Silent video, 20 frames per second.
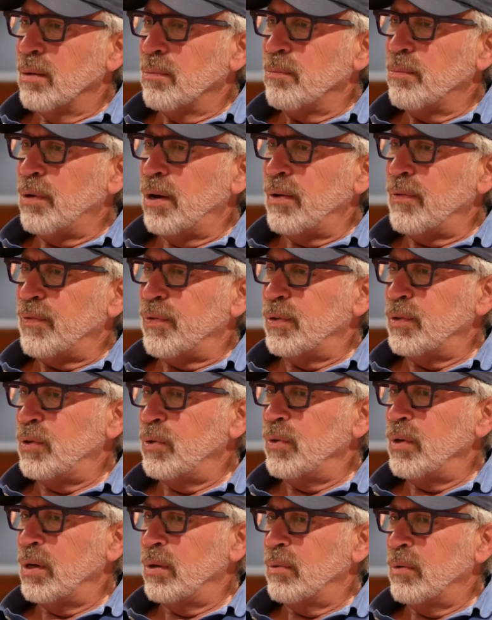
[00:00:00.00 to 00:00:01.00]
But for
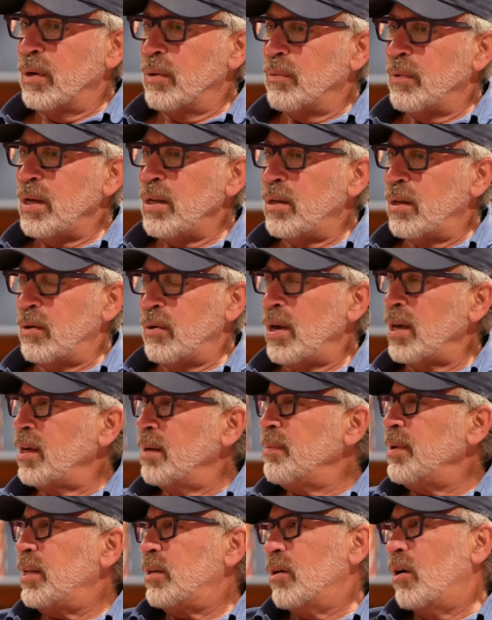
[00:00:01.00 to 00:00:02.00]
doing what we do, it
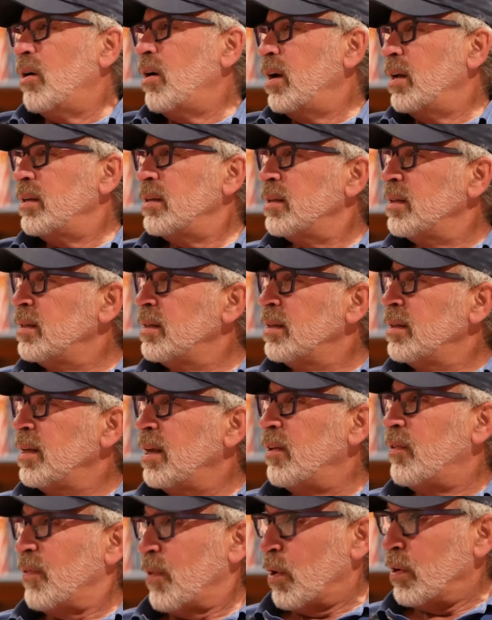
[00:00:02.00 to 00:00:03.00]
can be taught.
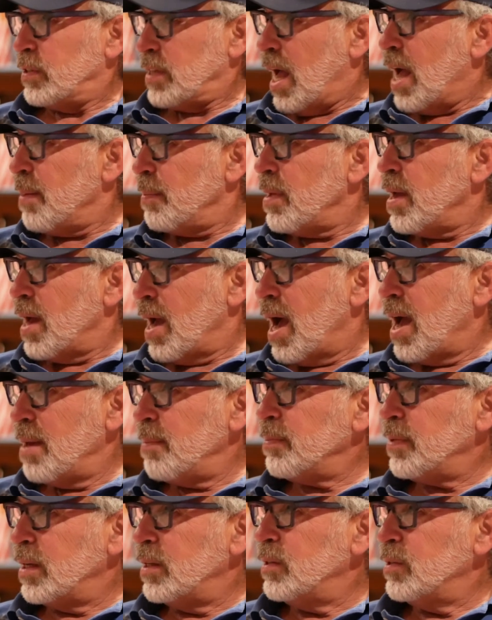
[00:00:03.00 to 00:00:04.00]
As far as
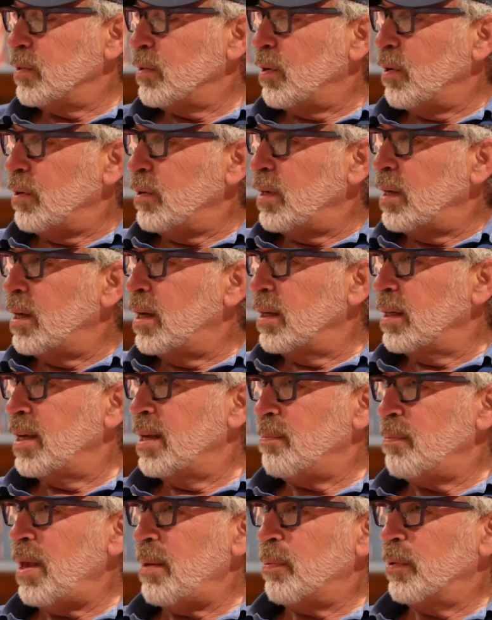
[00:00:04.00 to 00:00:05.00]
I'm concerned,
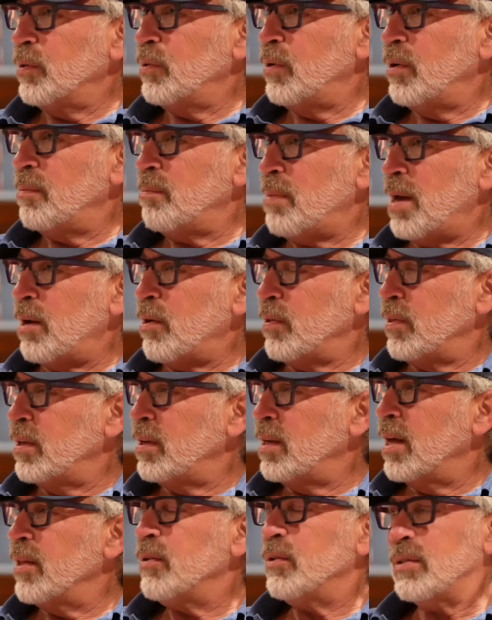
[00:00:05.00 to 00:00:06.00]
can people do it better
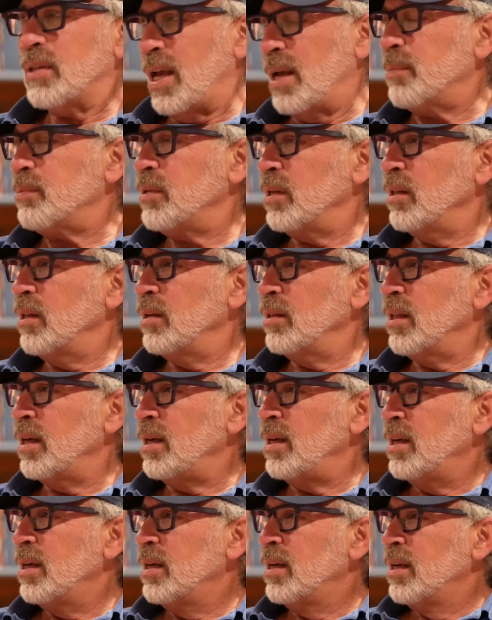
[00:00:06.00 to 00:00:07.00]
than others? Absolutely.
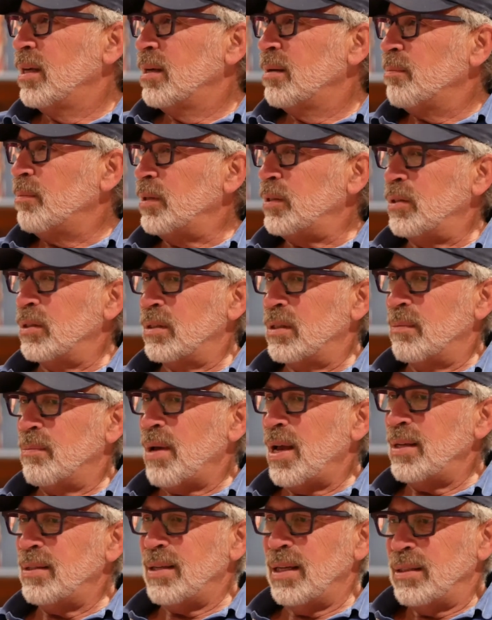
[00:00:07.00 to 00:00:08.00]
Yeah. But just the
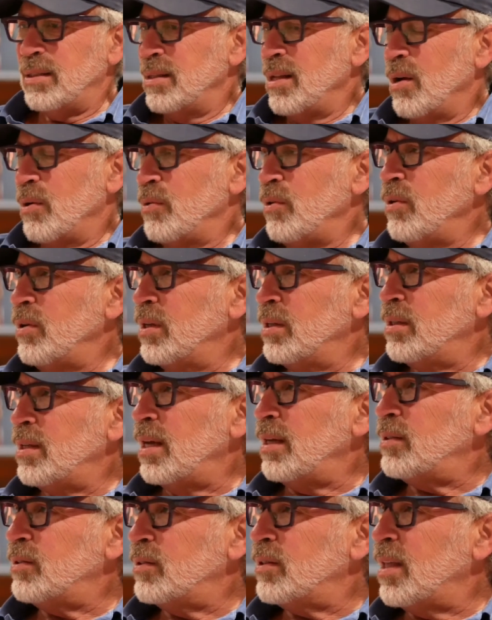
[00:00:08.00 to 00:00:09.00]
basics, no, you can
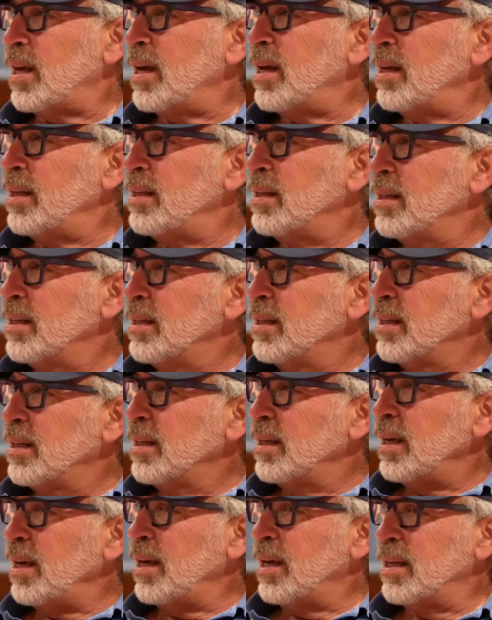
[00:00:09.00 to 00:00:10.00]
teach that.
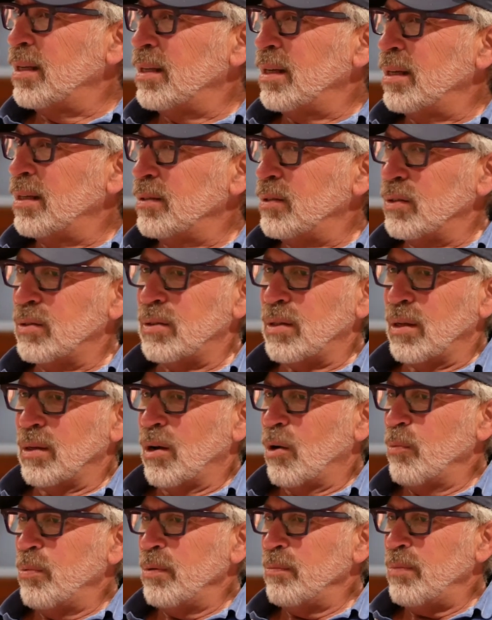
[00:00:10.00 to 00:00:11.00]
And just
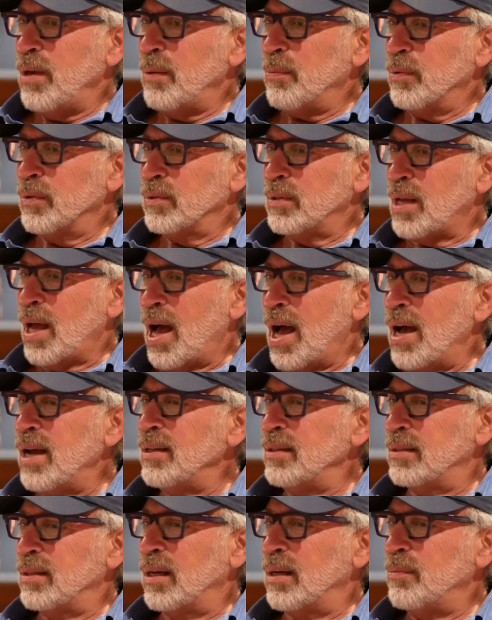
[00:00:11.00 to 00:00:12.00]
open people's
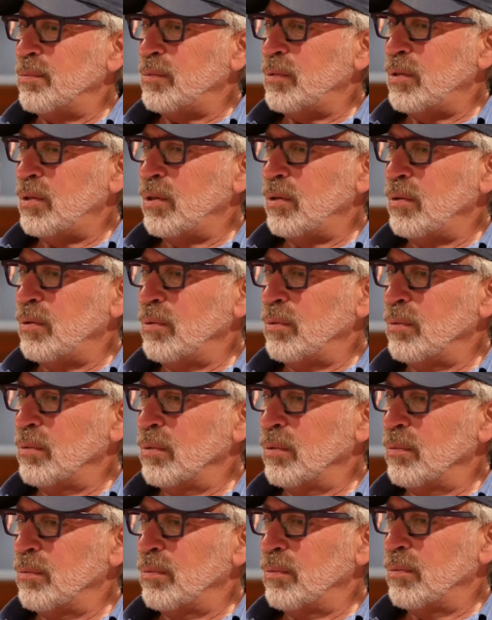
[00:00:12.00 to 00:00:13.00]
eyes up
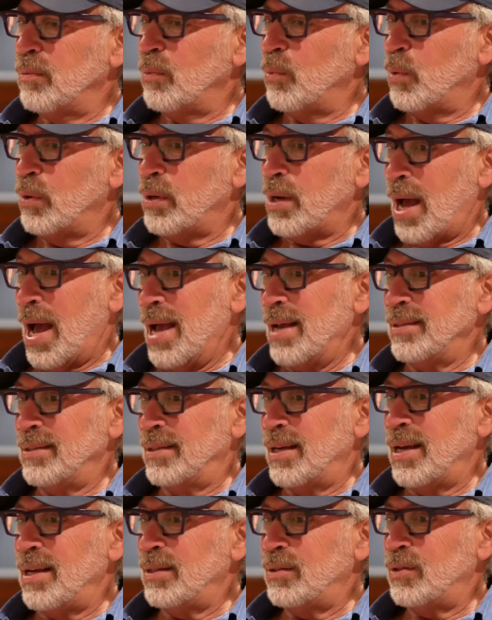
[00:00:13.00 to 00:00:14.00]
to what I
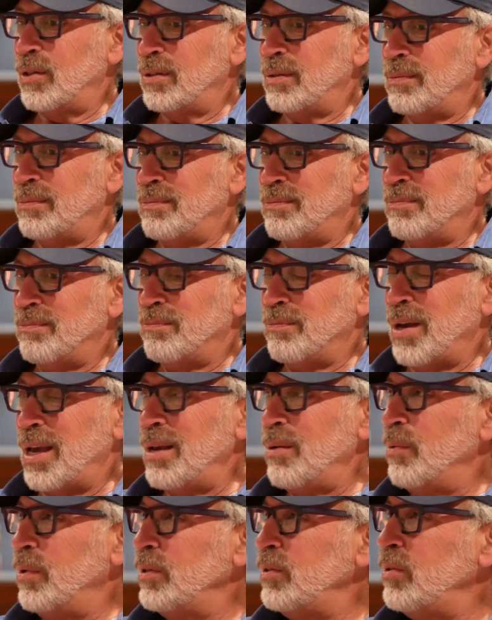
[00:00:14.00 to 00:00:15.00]
say is just
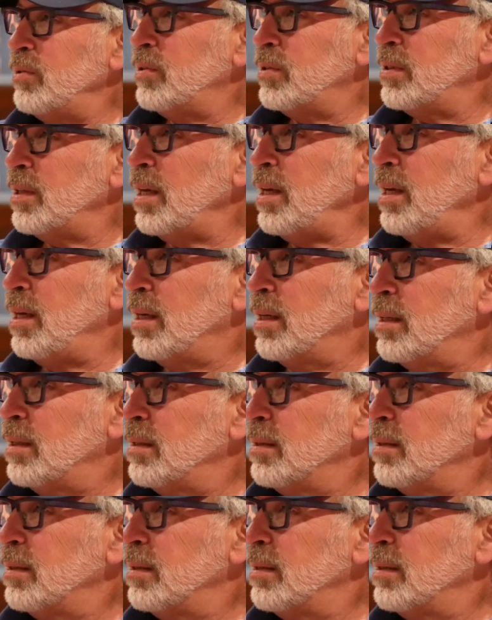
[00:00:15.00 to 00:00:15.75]
paint what you see.